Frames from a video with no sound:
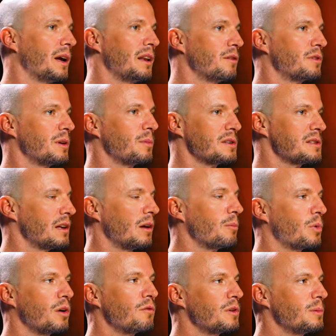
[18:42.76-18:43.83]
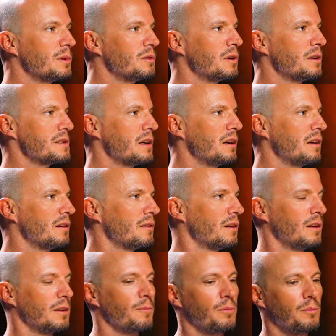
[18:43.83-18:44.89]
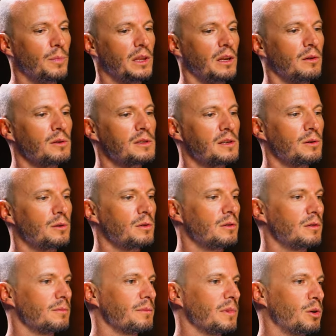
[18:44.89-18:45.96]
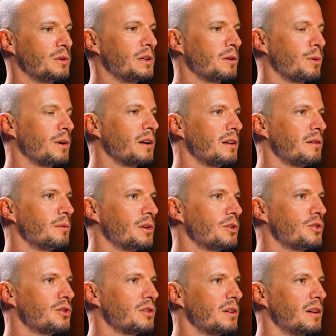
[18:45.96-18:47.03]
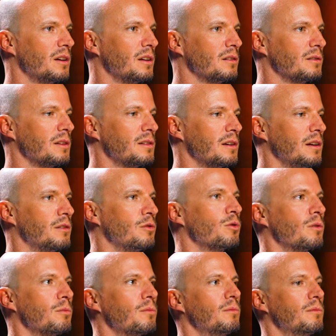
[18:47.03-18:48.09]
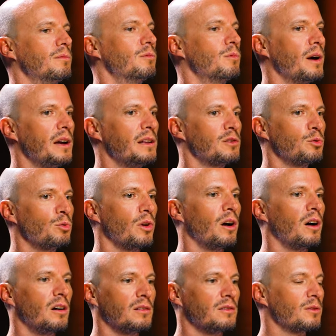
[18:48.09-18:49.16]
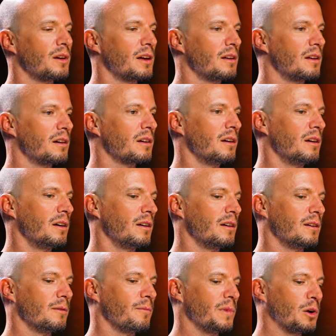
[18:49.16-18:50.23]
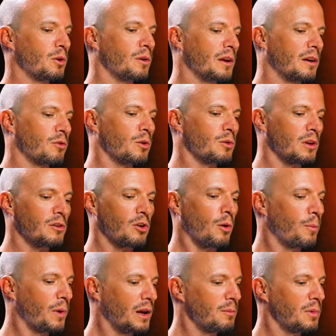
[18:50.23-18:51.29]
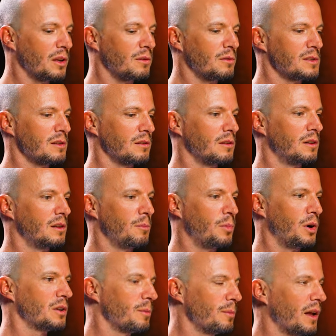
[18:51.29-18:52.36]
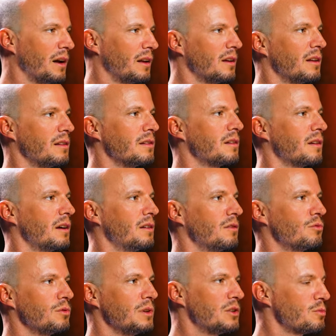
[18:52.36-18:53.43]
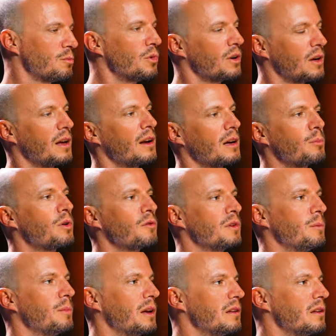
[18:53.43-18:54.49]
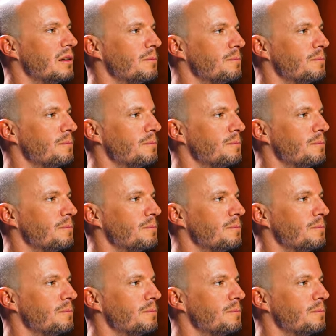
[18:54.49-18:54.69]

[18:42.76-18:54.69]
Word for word: many of them are still unprofitable to this day. Right. But then also Hotel Quickly, which you know it, it took way too long to kind of like not only grow the top line, but then also the bottom line and sure. and reach more kind of like profitability